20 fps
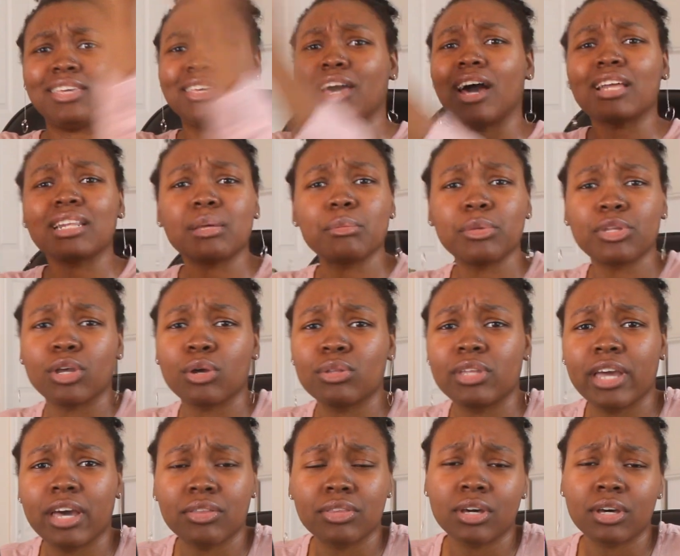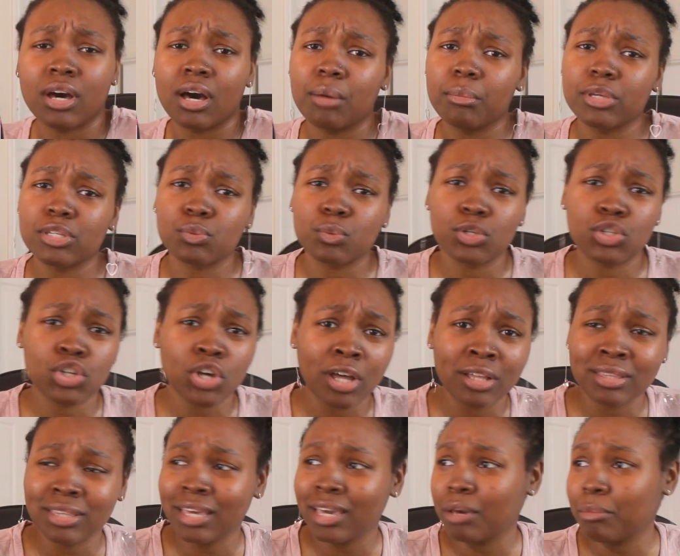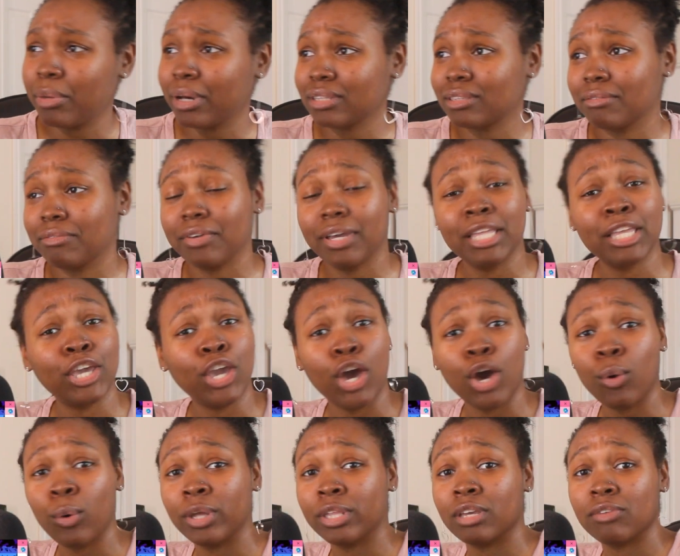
Y'all let me know down in the comments what y'all think about the video.